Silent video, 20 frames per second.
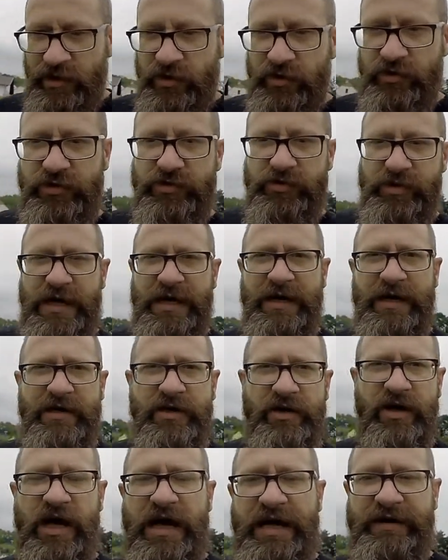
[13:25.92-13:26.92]
you do that at
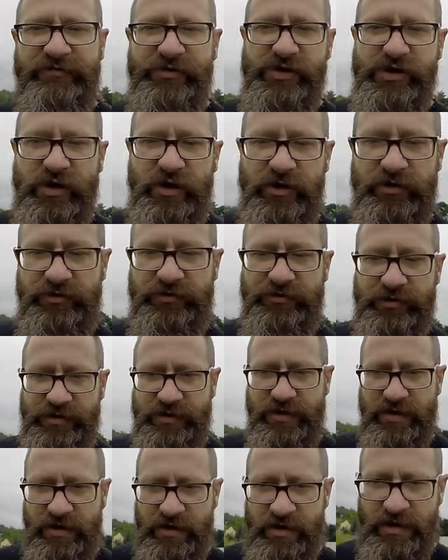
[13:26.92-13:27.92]
your live
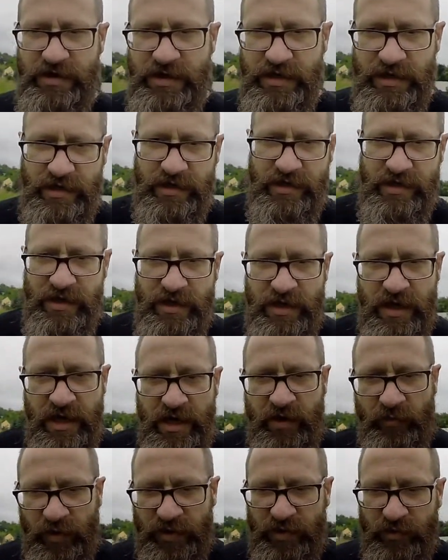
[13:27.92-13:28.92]
shows.
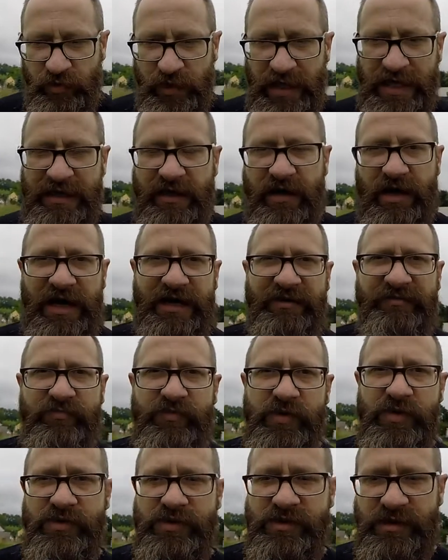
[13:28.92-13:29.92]
When you play live
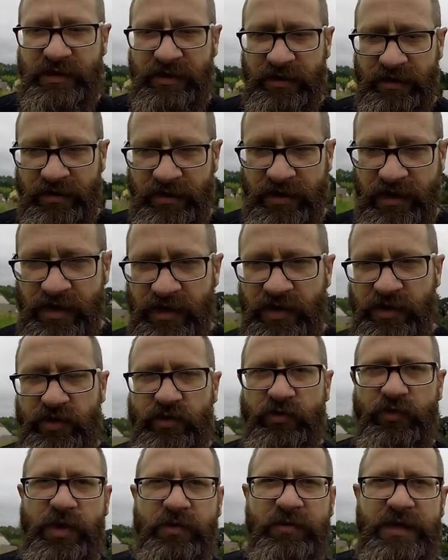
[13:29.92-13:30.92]
music,
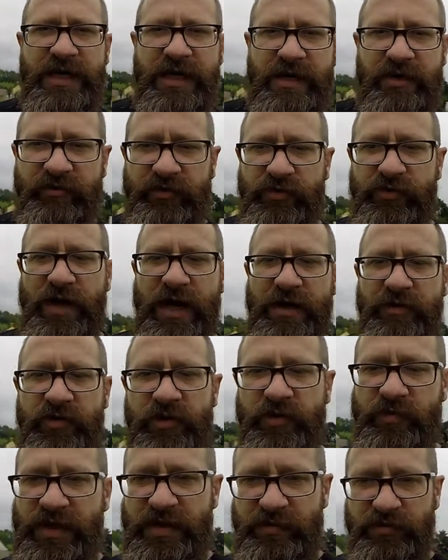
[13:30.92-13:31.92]
you'll probably get a few
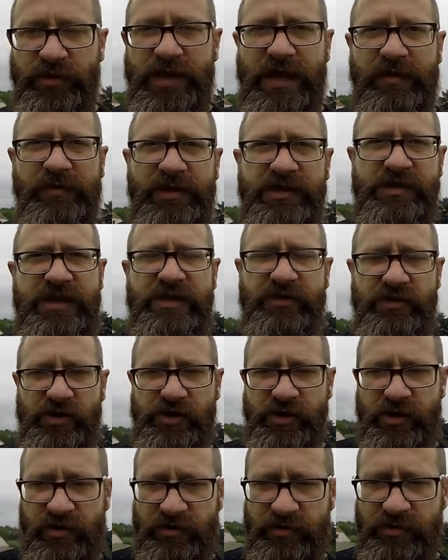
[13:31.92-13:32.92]
hundred people come to see your
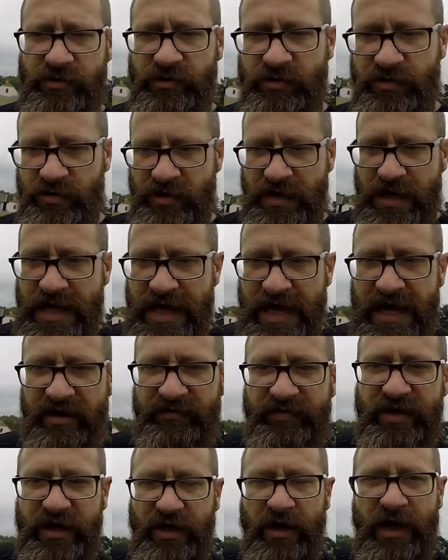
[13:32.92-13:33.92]
show. And
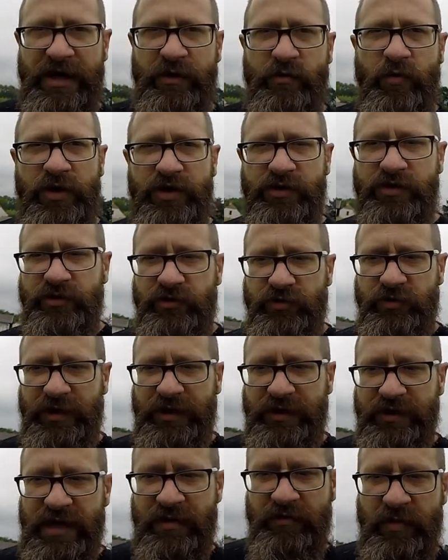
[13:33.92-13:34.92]
if they like what you're
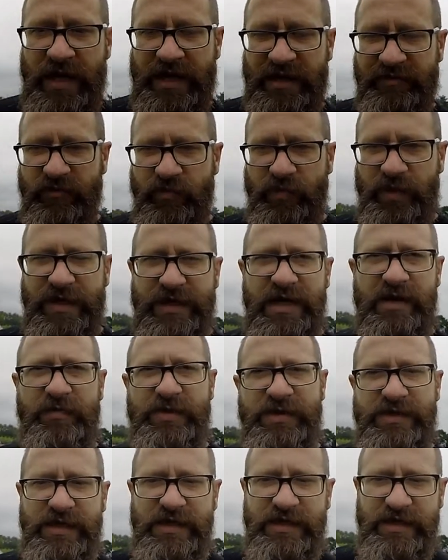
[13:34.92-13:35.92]
doing, they might even pick up
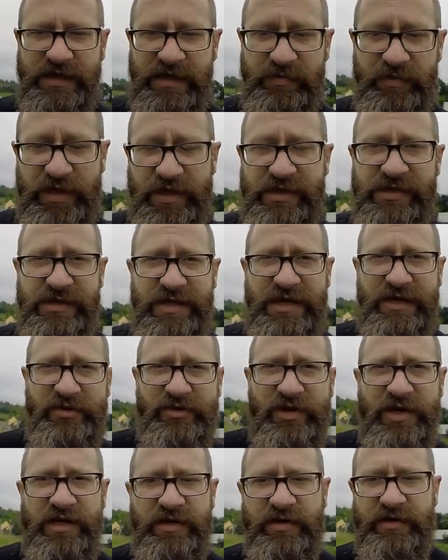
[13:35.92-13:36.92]
a CD because they're
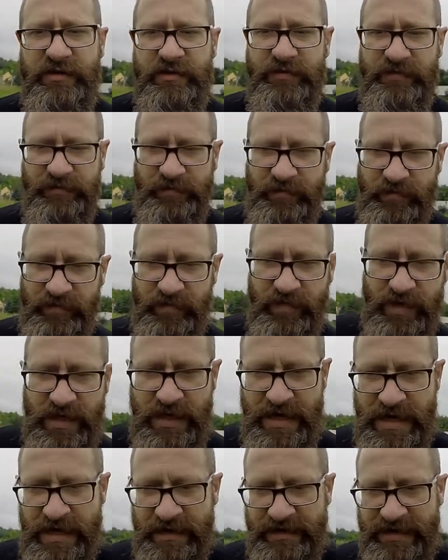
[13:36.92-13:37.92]
drunk.
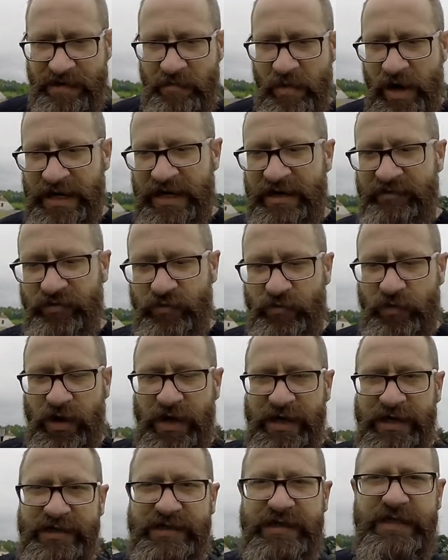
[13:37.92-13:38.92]
They might even
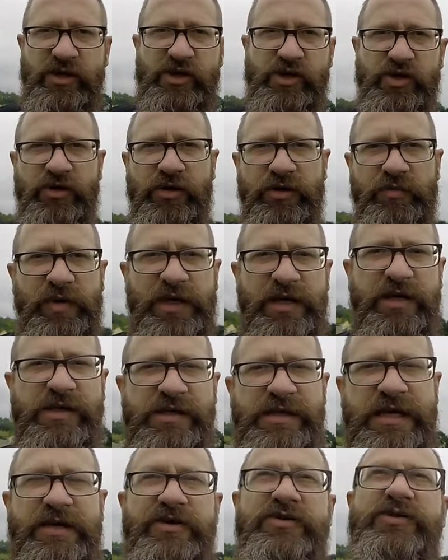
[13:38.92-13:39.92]
buy a t-shirt because they're